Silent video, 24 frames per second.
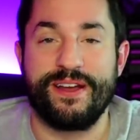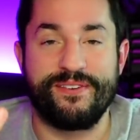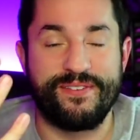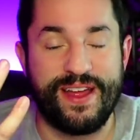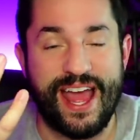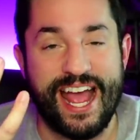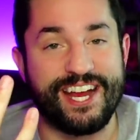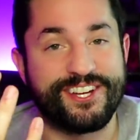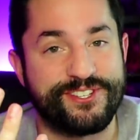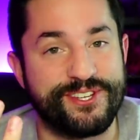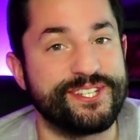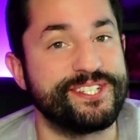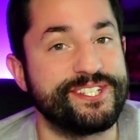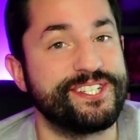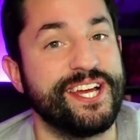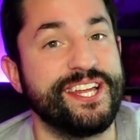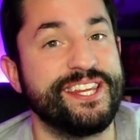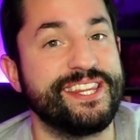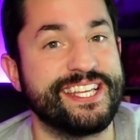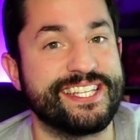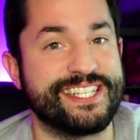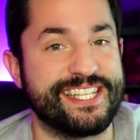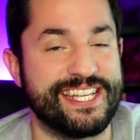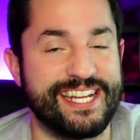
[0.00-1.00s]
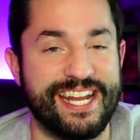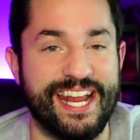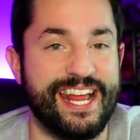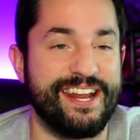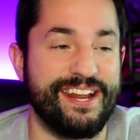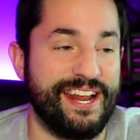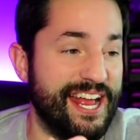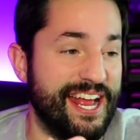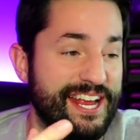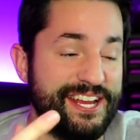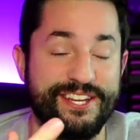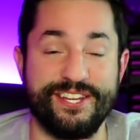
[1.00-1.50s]
I've actually done this, and,
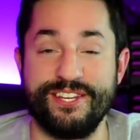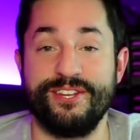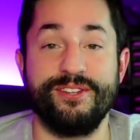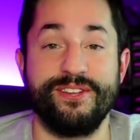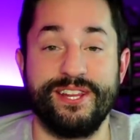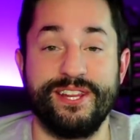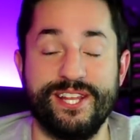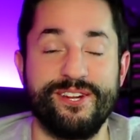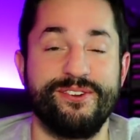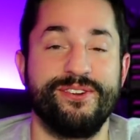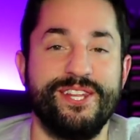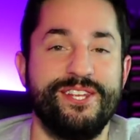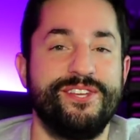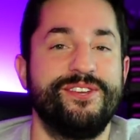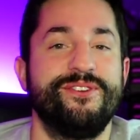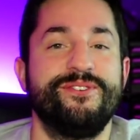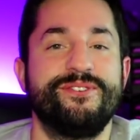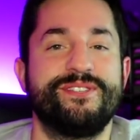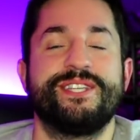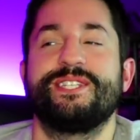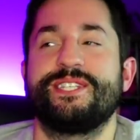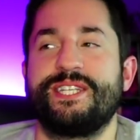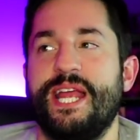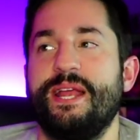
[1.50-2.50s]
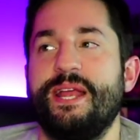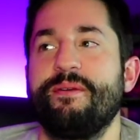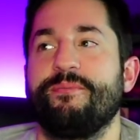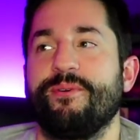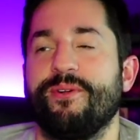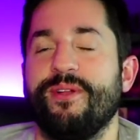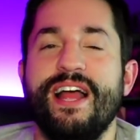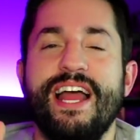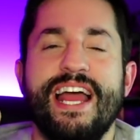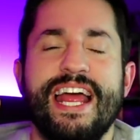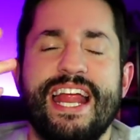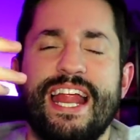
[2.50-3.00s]
and I you literally use this
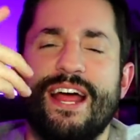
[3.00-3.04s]
table,